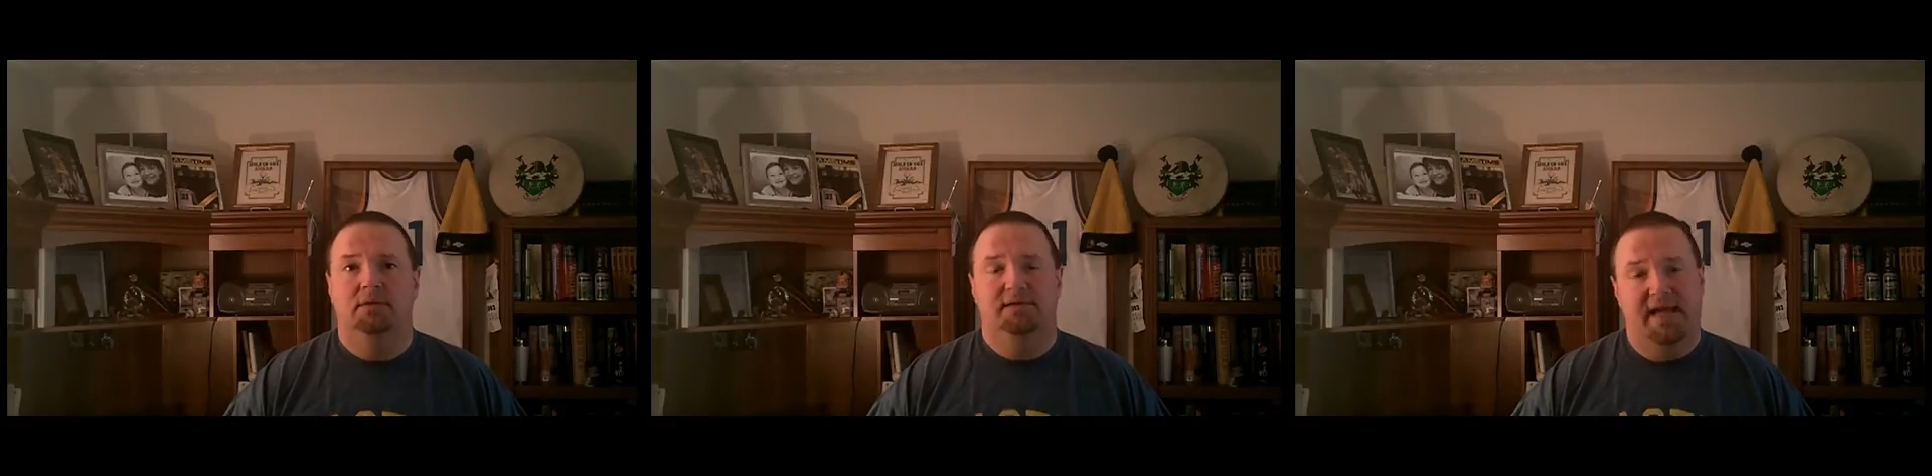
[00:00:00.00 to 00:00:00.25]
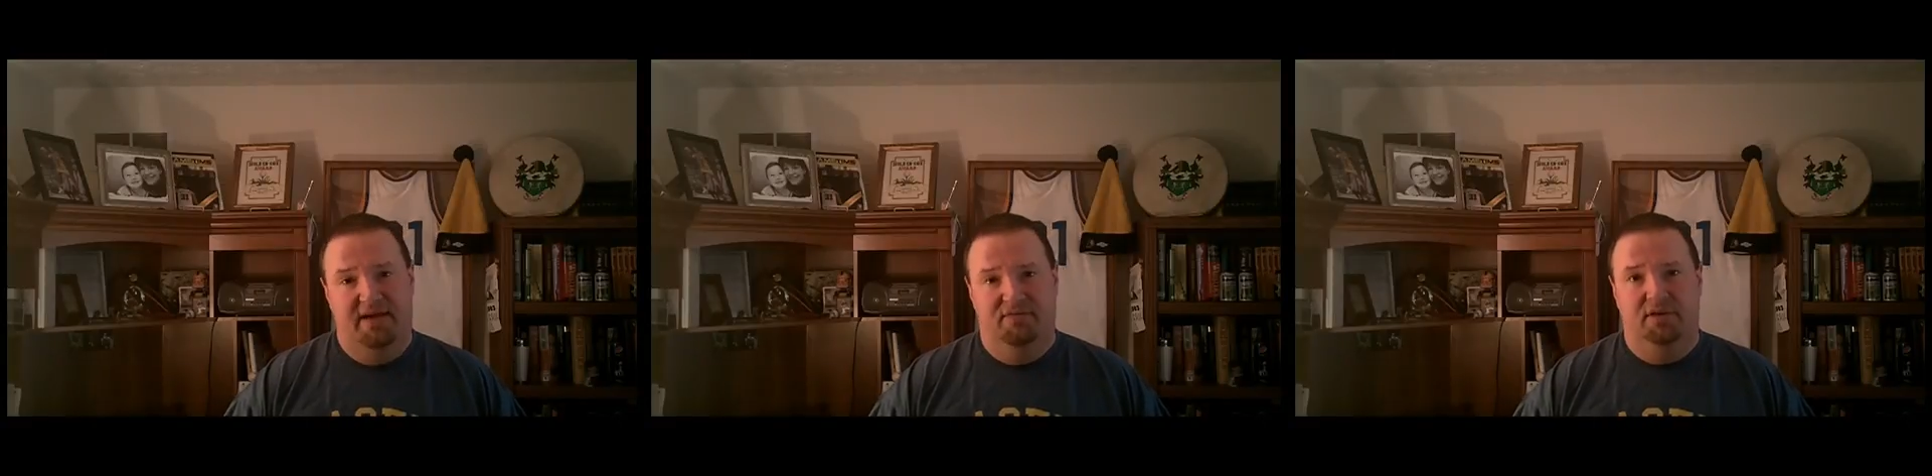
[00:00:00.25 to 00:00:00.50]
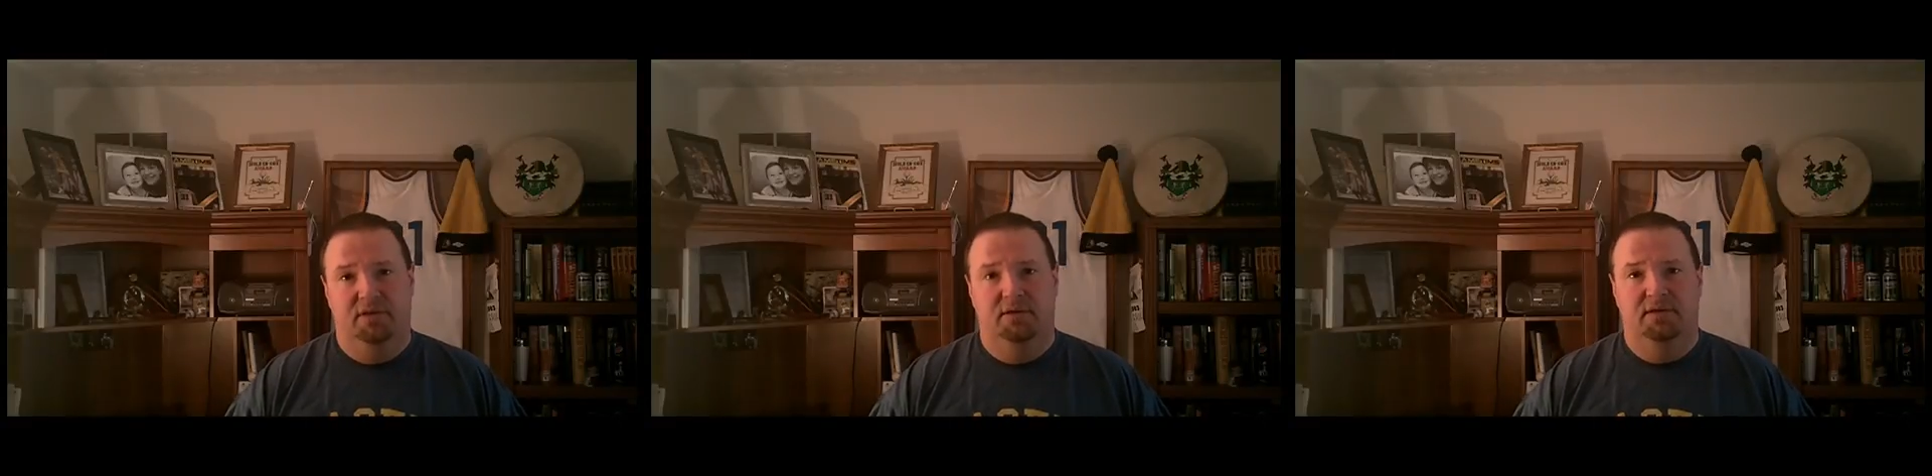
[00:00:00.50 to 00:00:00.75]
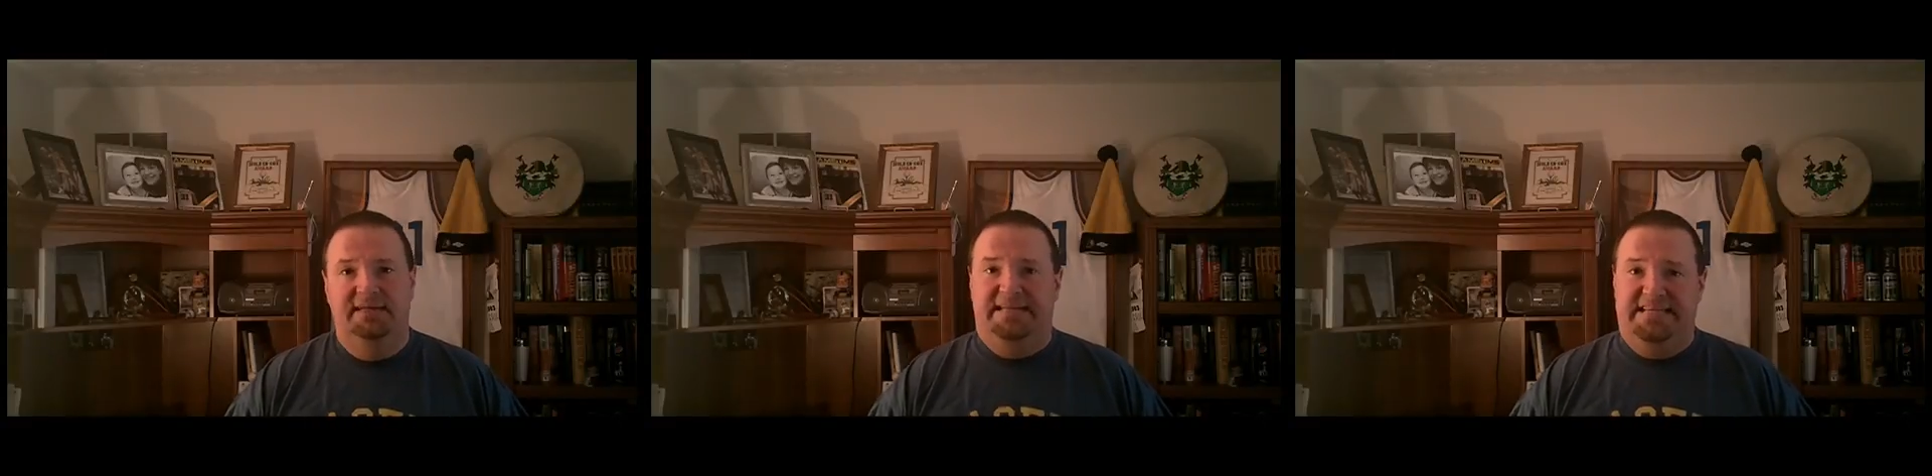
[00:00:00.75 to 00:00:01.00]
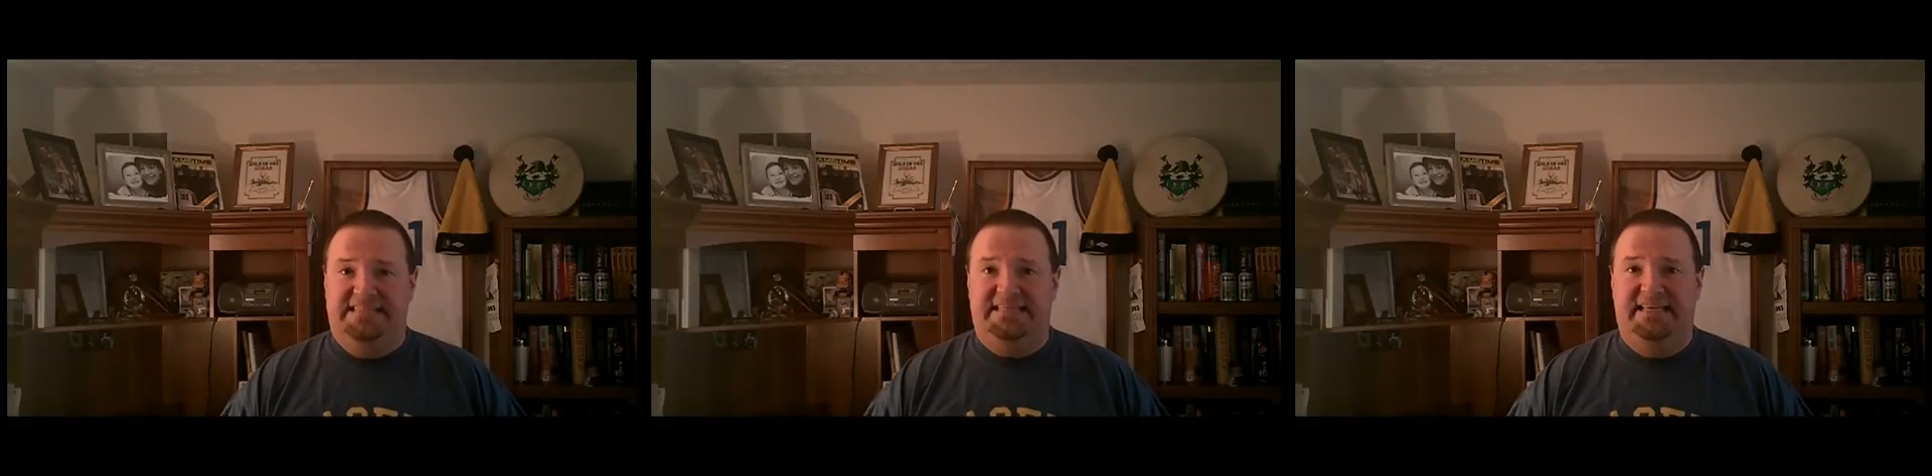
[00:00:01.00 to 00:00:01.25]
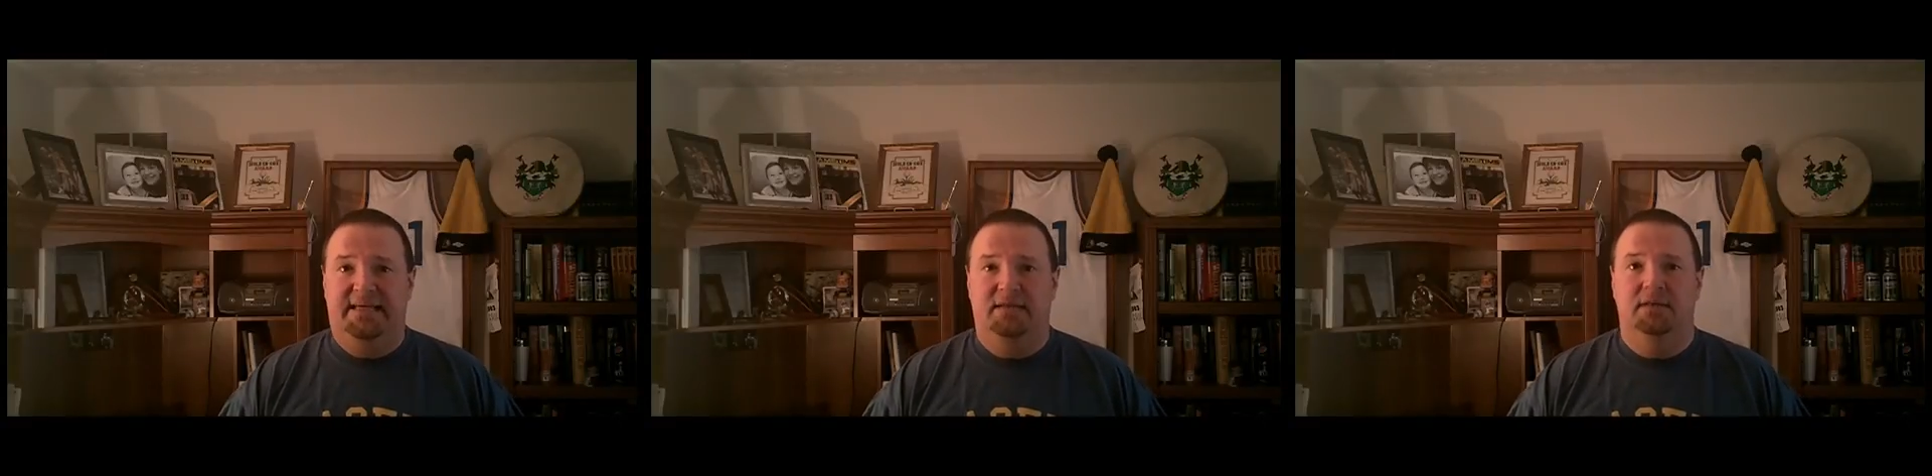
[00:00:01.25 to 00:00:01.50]
David,
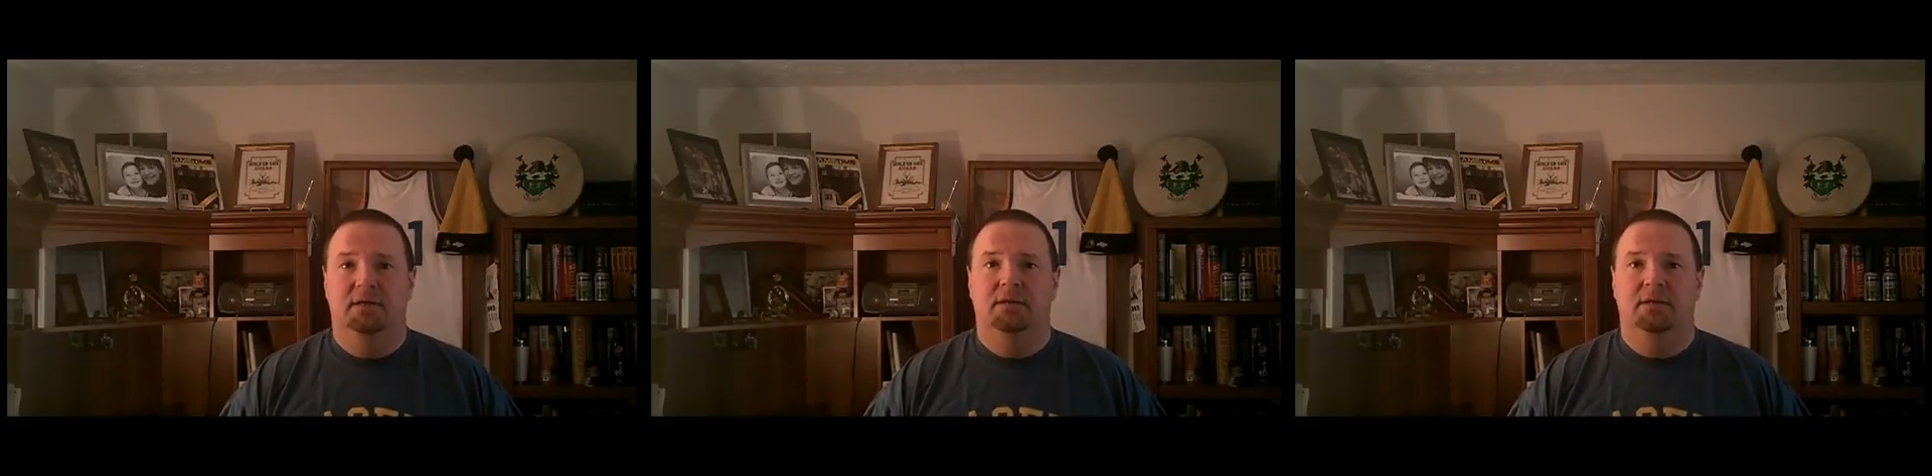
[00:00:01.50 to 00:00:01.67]
DC,